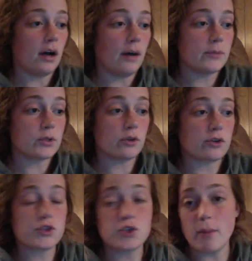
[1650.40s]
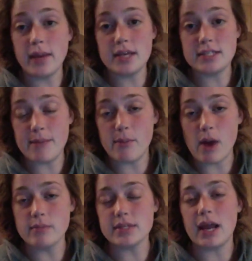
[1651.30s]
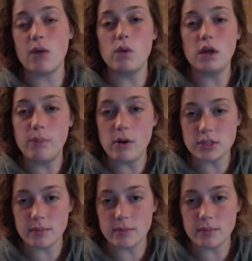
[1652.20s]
So there's so many example problems, and I will post